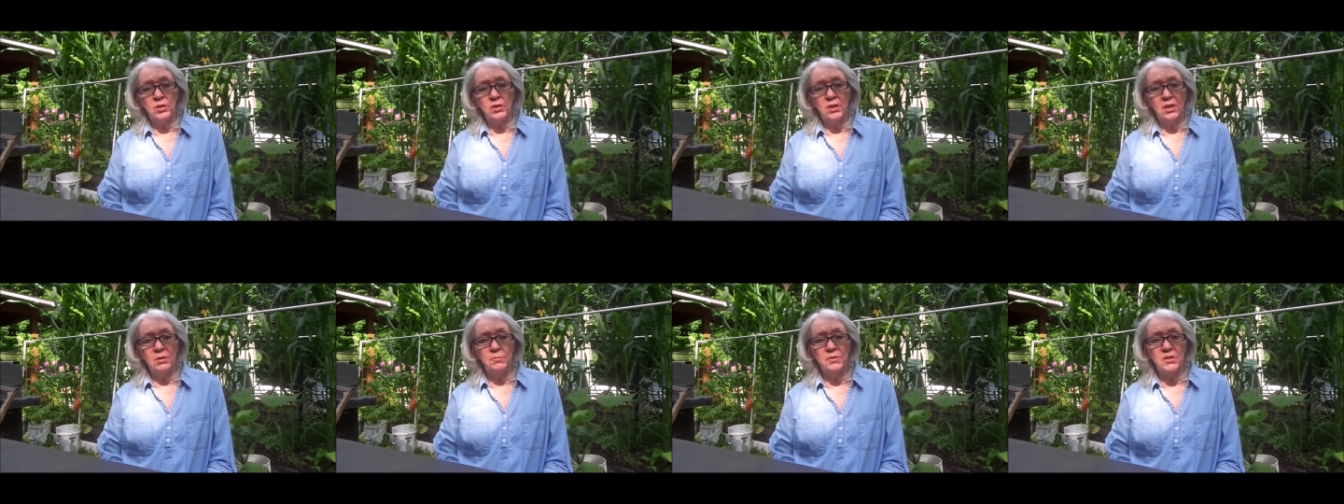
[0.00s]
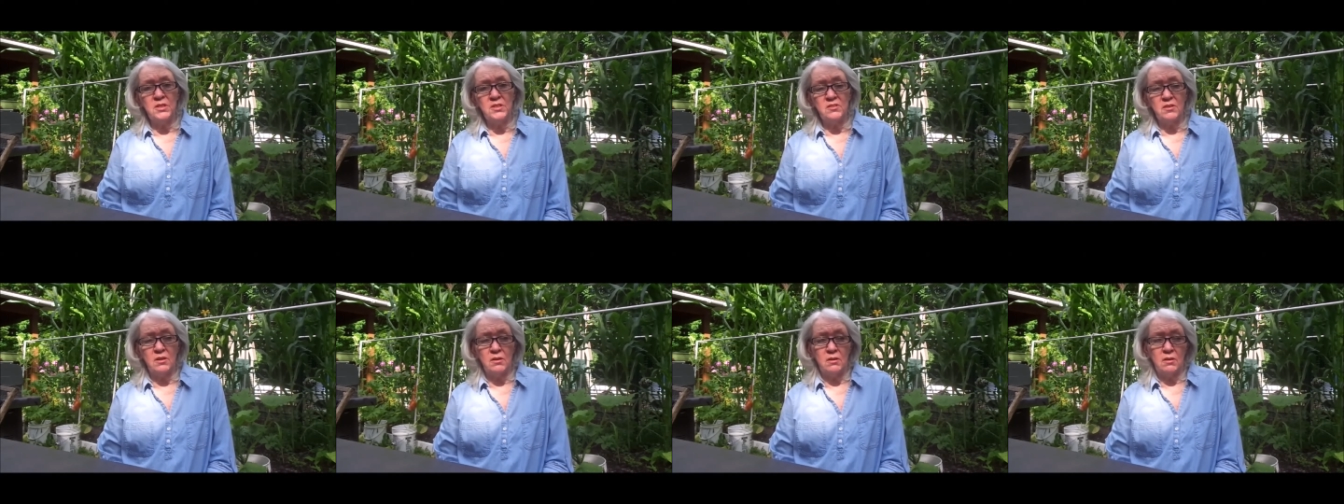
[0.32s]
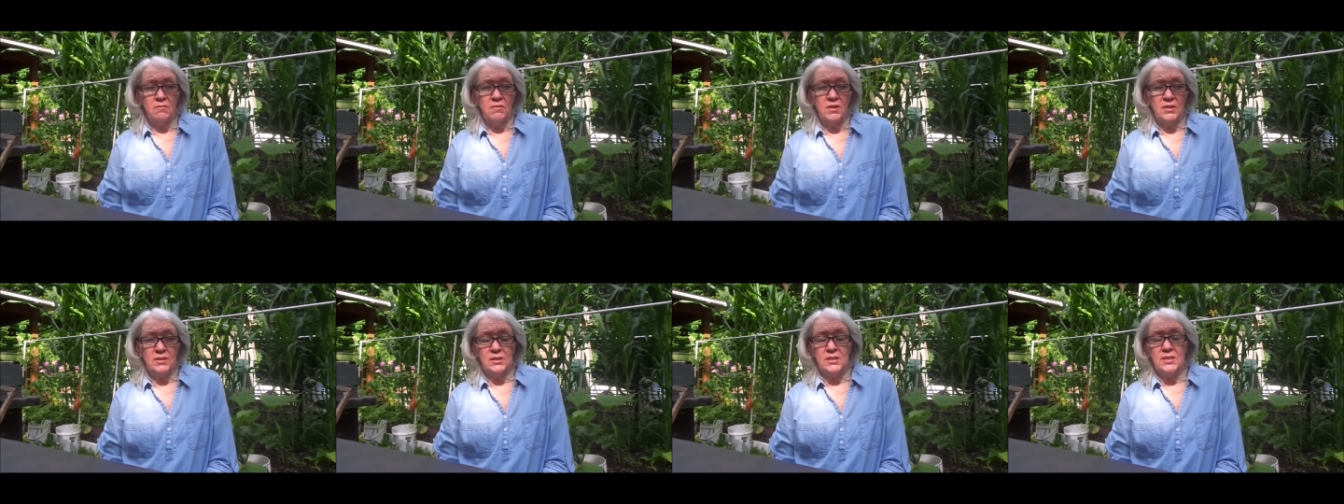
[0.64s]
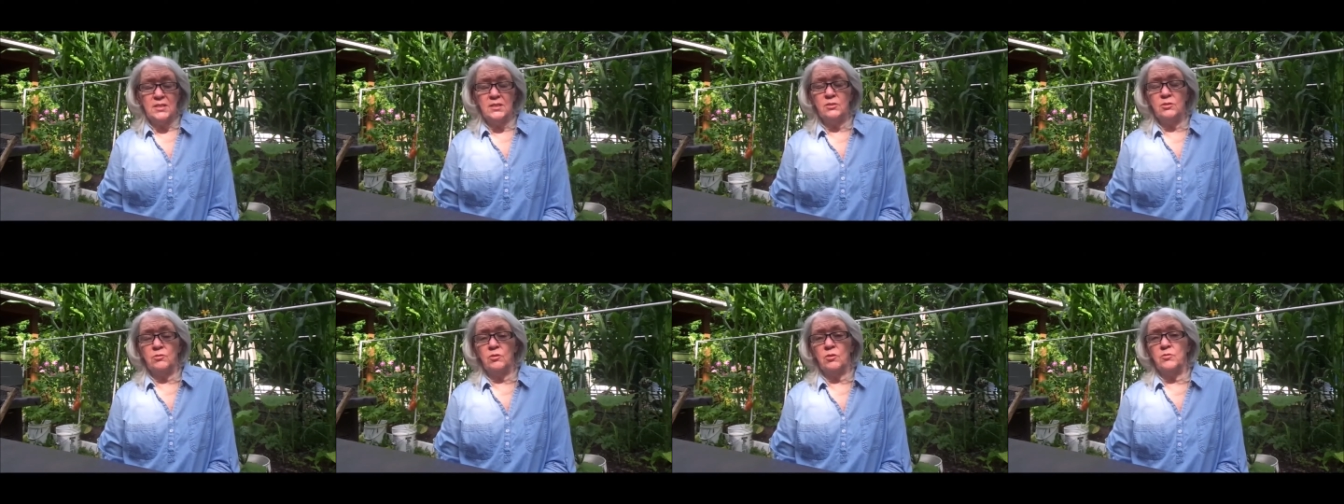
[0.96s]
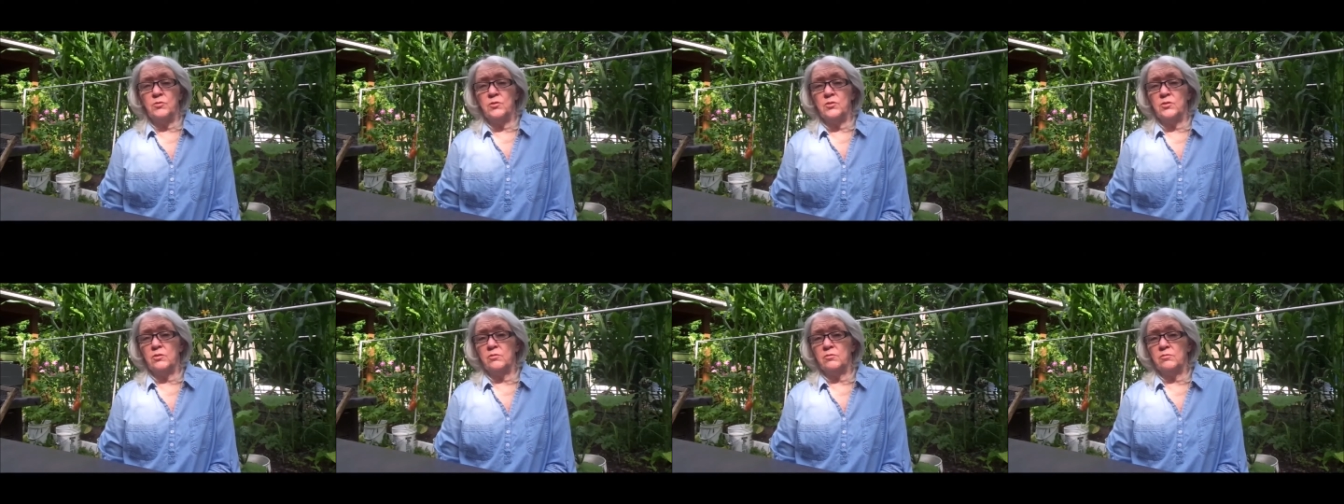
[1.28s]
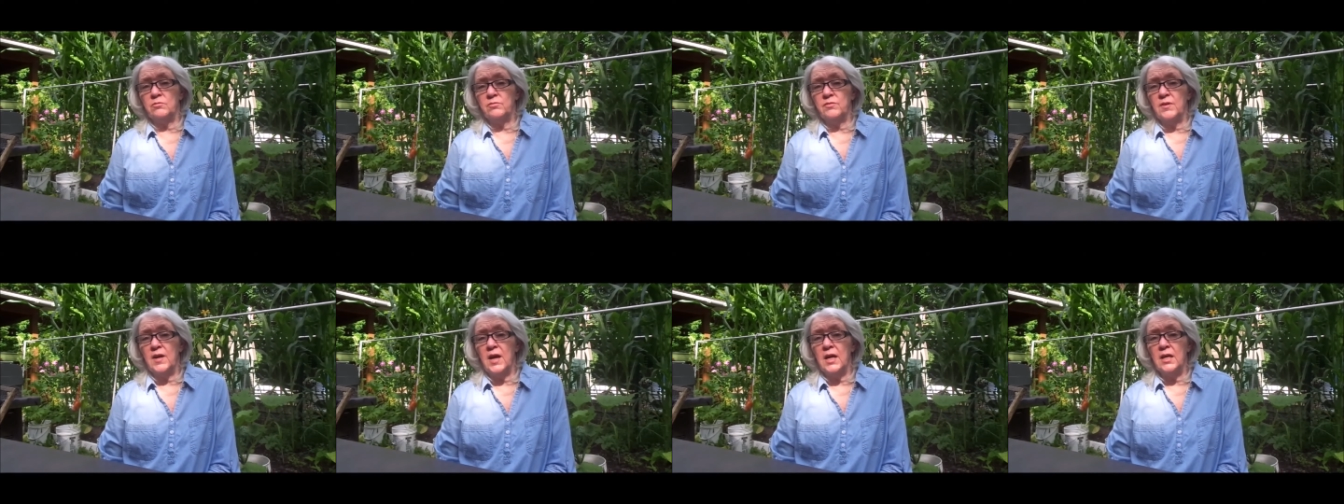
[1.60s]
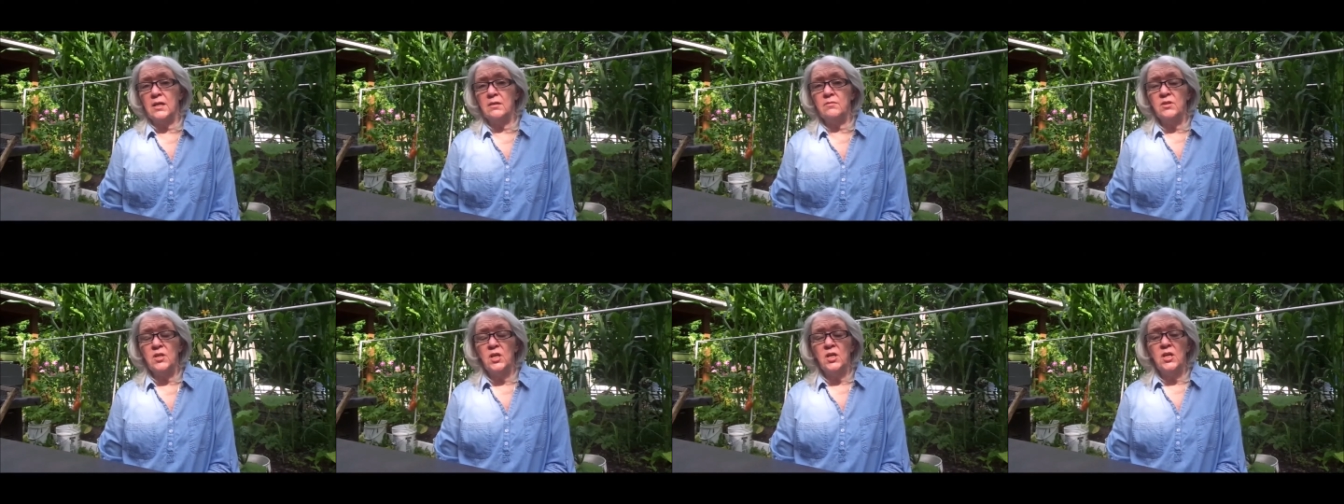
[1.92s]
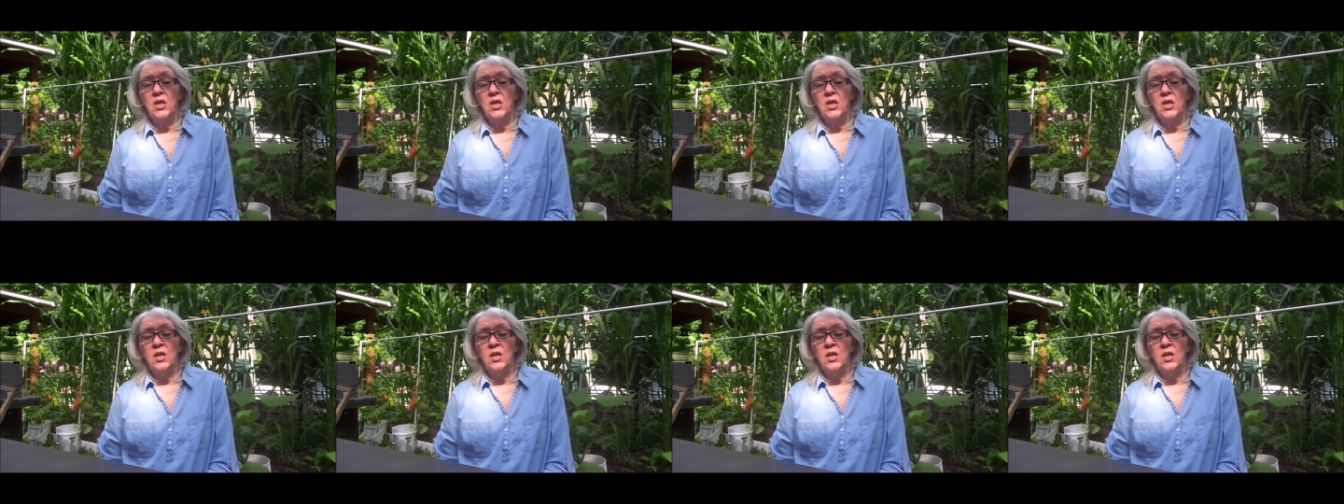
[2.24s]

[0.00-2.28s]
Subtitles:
climate of at least zone 5.